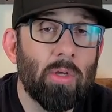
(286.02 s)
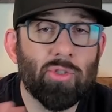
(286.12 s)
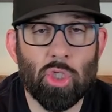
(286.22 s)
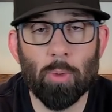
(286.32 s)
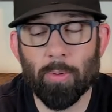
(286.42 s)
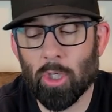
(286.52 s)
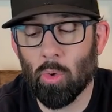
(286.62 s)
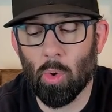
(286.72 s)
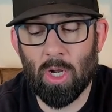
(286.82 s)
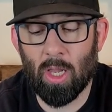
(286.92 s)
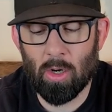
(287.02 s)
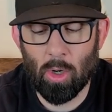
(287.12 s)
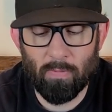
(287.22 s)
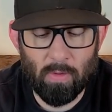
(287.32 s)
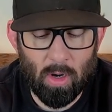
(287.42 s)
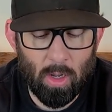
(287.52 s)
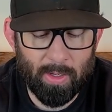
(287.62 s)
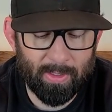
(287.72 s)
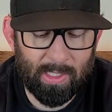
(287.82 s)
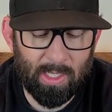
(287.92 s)
Super cool color overall.
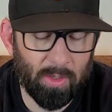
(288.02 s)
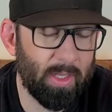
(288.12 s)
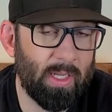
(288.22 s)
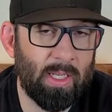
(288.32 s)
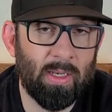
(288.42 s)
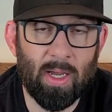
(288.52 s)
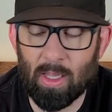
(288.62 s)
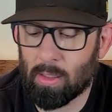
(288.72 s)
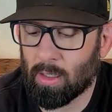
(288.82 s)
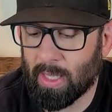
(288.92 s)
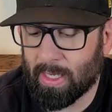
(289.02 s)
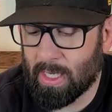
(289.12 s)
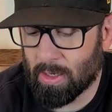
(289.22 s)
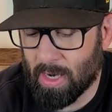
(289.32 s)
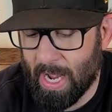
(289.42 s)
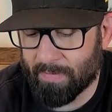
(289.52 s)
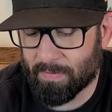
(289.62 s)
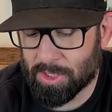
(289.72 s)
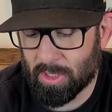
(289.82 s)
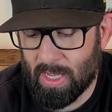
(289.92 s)
It killed it in a uh, little lake here that I
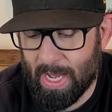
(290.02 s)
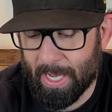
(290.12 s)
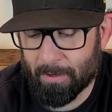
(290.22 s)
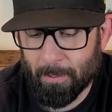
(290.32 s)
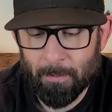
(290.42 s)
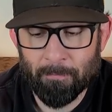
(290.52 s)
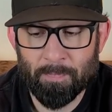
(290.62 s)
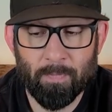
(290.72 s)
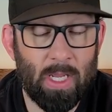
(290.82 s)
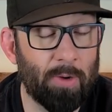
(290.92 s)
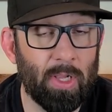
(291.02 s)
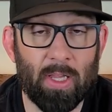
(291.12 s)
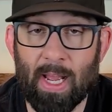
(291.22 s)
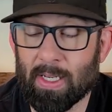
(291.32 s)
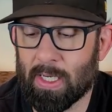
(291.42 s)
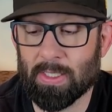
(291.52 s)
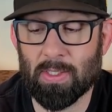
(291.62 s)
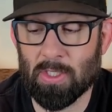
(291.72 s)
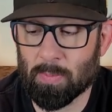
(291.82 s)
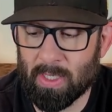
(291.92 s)
fish a lot. I really liked it. It
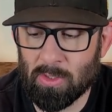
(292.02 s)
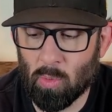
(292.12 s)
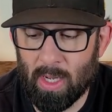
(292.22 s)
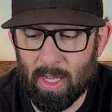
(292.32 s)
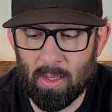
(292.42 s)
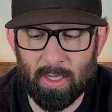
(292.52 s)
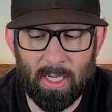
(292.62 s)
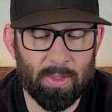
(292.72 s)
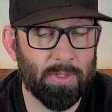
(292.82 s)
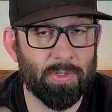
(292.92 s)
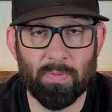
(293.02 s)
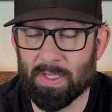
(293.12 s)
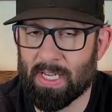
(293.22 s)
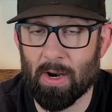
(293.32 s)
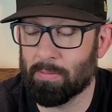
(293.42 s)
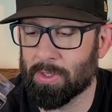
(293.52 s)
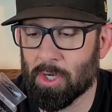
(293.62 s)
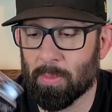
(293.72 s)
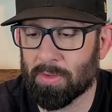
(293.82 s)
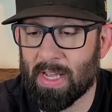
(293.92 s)
suspends well. Again, the, the, te the
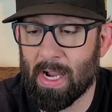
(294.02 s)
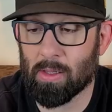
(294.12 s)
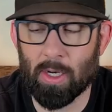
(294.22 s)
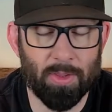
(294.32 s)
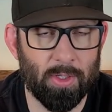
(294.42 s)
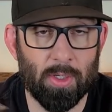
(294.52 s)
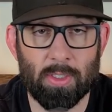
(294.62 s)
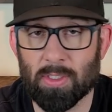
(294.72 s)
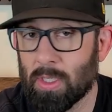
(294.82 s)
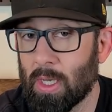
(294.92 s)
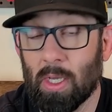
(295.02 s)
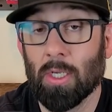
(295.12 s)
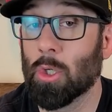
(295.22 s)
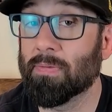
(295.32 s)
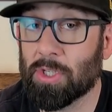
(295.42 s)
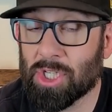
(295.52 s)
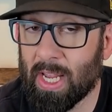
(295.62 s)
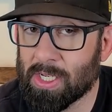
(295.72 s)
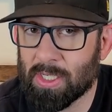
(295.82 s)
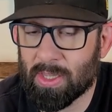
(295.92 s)
terminal tack on at the hooks. You don't have to
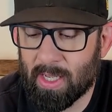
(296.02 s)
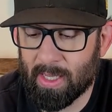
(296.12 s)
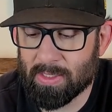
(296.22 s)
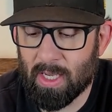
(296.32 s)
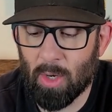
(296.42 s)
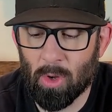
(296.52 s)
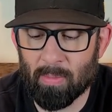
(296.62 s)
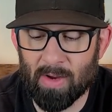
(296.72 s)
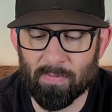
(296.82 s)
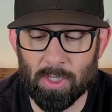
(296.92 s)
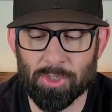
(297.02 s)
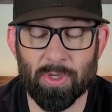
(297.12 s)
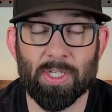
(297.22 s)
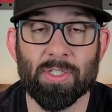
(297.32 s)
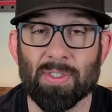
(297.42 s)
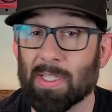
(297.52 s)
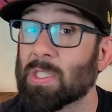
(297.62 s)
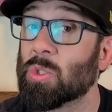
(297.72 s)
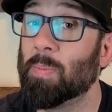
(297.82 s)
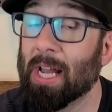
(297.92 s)
change anything. That's kind of one of my frustrations,
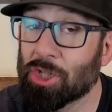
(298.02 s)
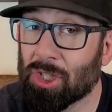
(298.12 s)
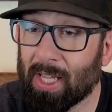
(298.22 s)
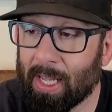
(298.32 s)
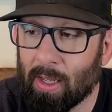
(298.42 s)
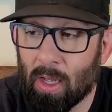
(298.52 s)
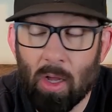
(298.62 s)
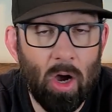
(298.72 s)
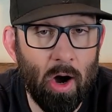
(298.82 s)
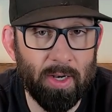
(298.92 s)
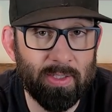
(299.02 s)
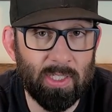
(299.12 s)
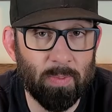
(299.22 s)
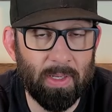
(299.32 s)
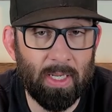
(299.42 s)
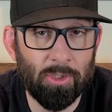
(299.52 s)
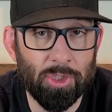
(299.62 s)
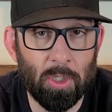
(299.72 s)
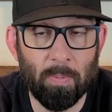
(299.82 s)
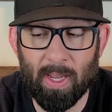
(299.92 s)
especially on a suspending
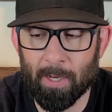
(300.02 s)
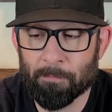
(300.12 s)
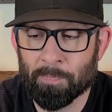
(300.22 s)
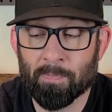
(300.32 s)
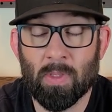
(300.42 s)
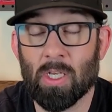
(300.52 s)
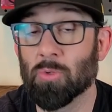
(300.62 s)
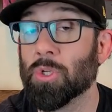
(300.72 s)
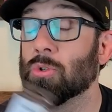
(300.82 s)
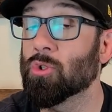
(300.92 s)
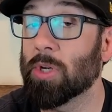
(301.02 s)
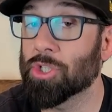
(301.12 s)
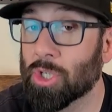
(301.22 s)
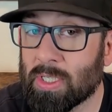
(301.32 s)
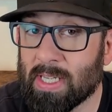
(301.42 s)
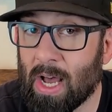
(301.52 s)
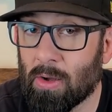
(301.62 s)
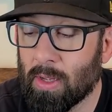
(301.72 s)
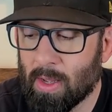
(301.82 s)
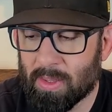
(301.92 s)
jerkbait. Because when you switch hooks
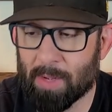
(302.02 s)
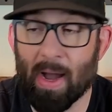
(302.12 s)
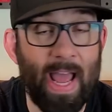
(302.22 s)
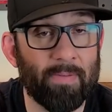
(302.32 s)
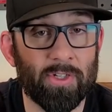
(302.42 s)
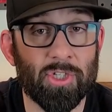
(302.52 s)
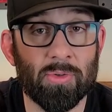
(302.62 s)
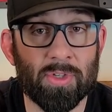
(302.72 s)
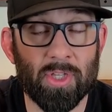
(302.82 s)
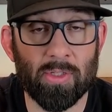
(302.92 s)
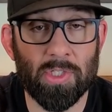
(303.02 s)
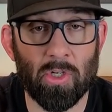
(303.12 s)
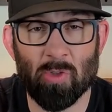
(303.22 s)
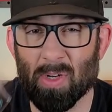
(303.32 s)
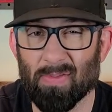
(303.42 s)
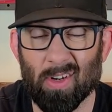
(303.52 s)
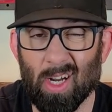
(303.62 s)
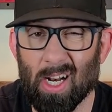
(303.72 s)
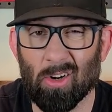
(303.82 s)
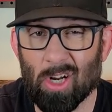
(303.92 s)
out, they might have it tuned to those hooks, but if they're
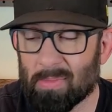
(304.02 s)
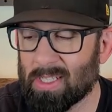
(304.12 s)
kind of grummy